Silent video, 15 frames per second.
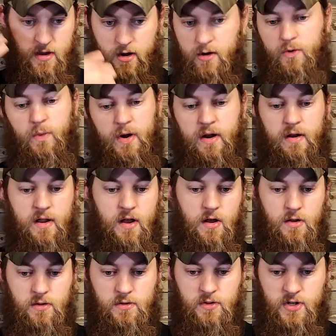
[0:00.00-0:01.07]
hardware
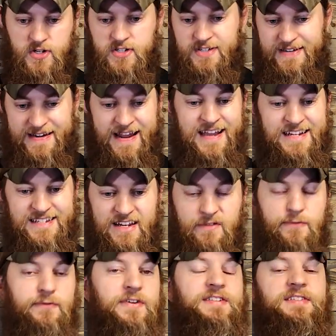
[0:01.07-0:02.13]
all looks nice, it
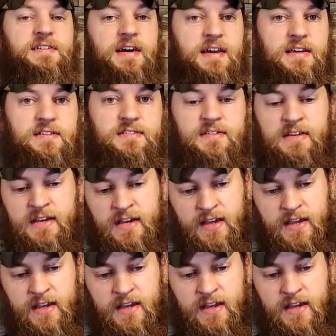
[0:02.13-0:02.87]
fits nice.